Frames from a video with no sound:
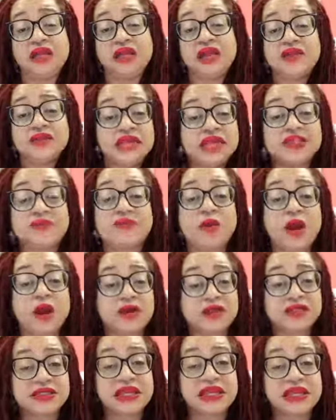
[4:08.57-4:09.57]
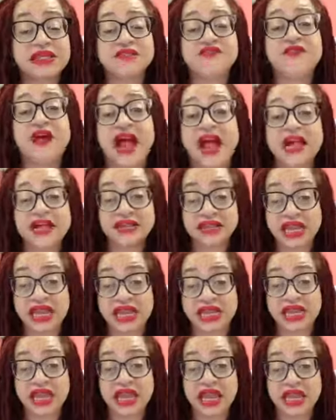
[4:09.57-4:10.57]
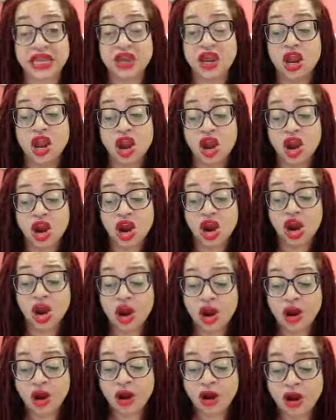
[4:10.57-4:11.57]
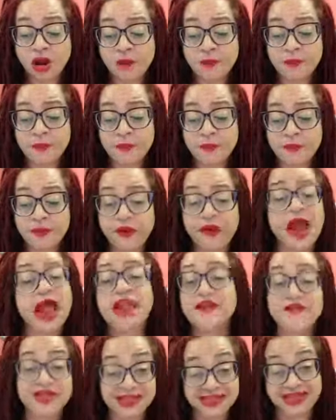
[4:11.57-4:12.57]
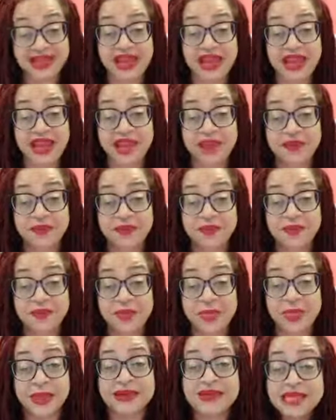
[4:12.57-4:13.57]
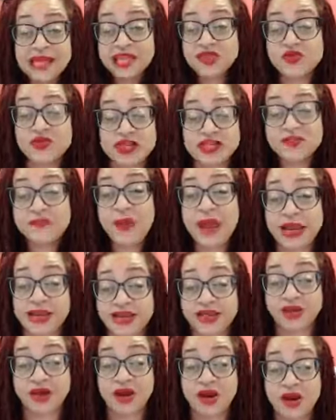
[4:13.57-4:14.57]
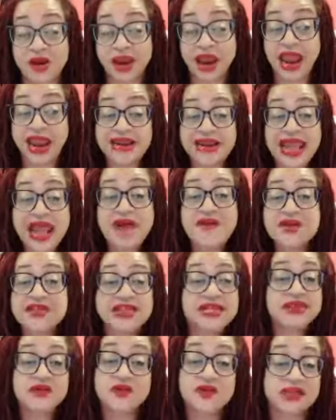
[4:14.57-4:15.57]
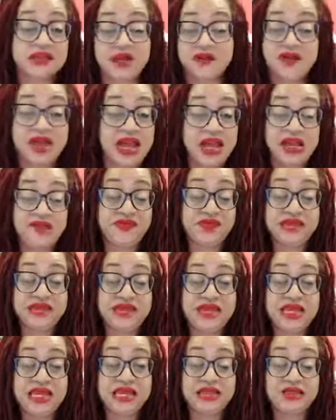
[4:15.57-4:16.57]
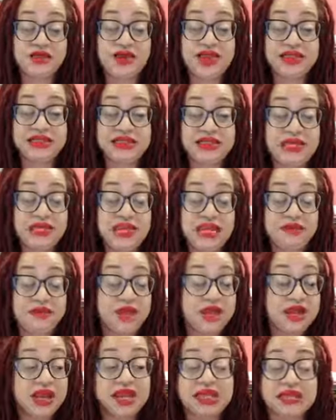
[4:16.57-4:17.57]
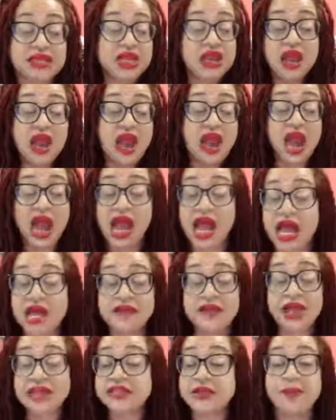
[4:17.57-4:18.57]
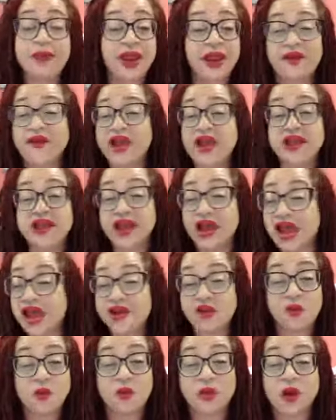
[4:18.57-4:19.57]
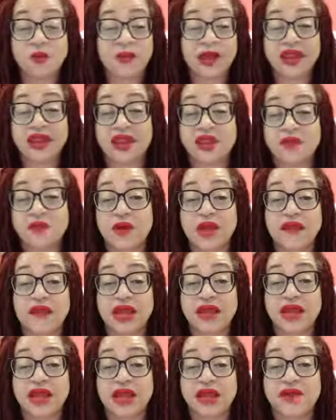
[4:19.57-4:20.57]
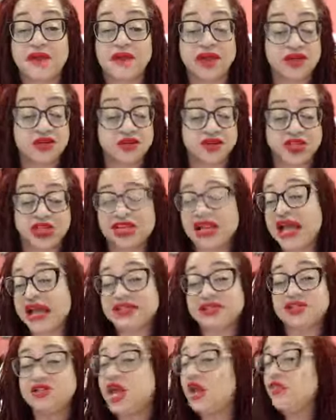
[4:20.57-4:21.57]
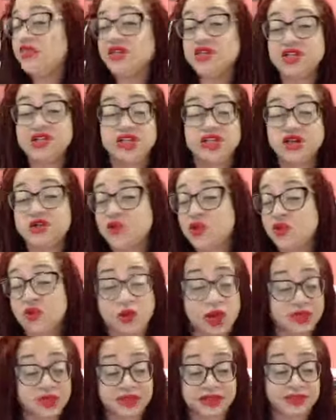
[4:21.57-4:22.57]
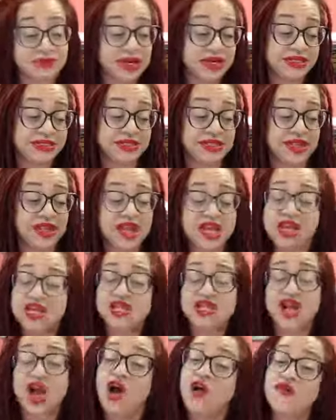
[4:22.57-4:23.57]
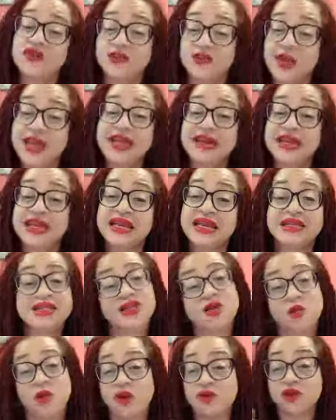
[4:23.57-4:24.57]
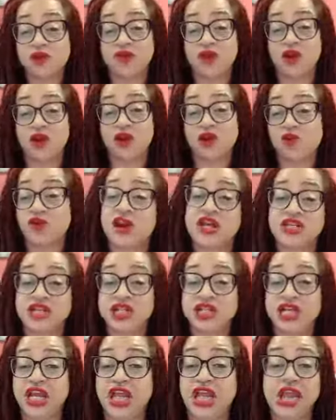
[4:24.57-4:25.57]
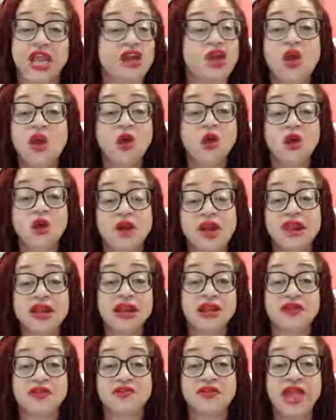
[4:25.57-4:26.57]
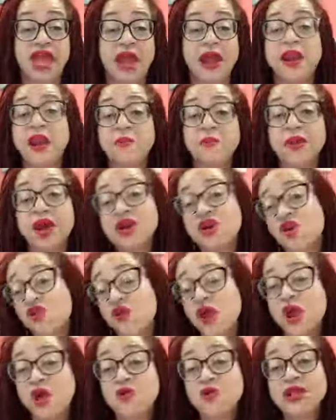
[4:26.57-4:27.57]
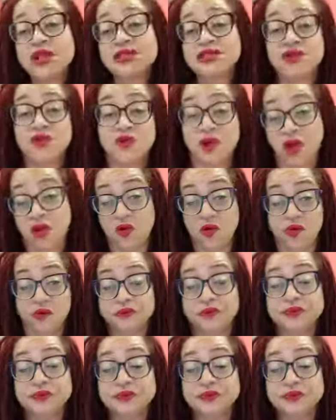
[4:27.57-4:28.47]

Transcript: This person has violated her privacy, disrespected her, and now is at the risk of not even seeing his grandson again because. I, uh, as a parent, I don't want my kid around that negative energy. It has nothing to do with whether somebody's a Jehovah's Witness or whether they're a Christian or any of that. But grown is grown